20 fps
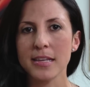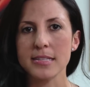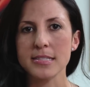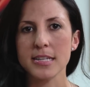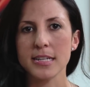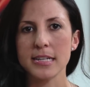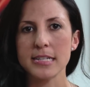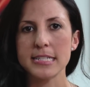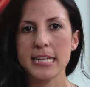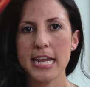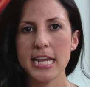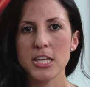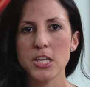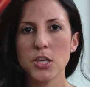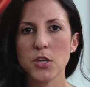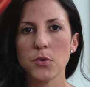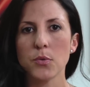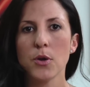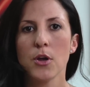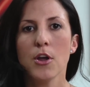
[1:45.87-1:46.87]
that's gonna
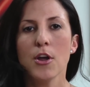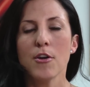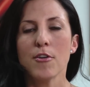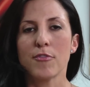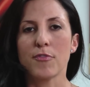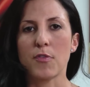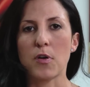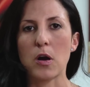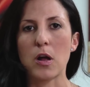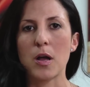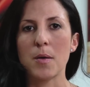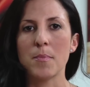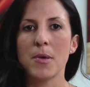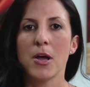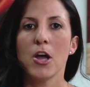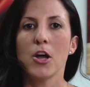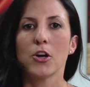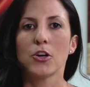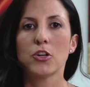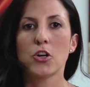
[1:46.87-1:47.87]
take you from
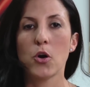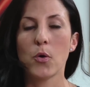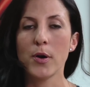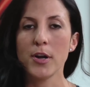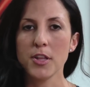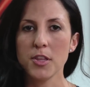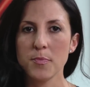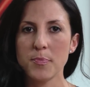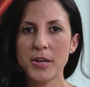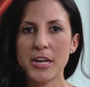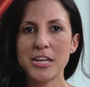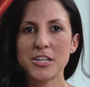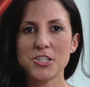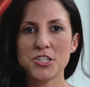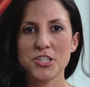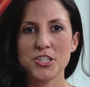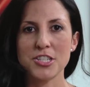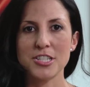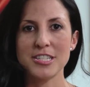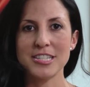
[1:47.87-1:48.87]
going to the
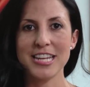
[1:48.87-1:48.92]
beach,